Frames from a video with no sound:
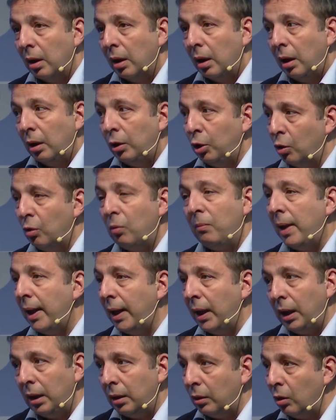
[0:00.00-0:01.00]
You
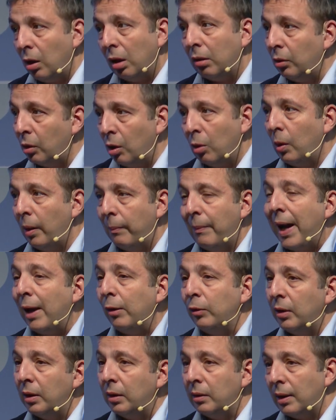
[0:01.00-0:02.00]
may not know
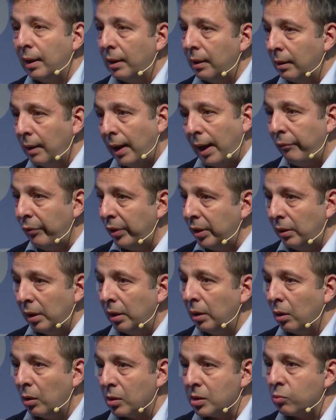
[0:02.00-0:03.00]
about it and everything
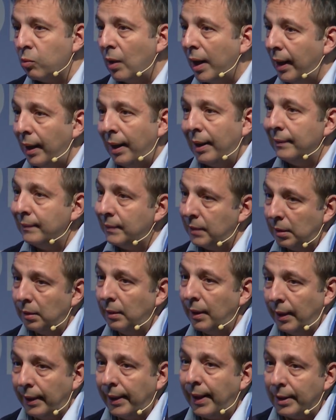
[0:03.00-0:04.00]
goes well until
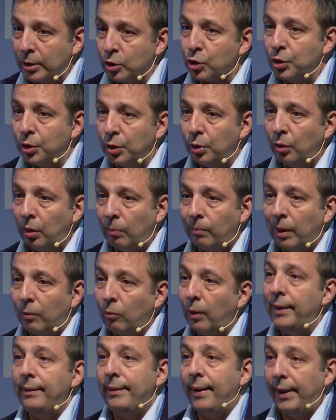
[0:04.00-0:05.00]
they catch you, but
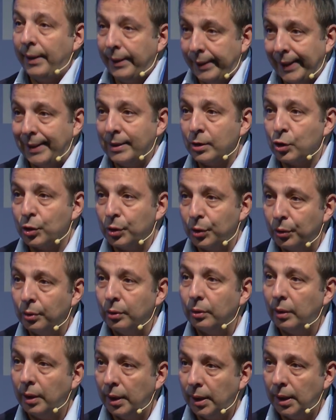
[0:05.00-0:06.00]
when they catch you,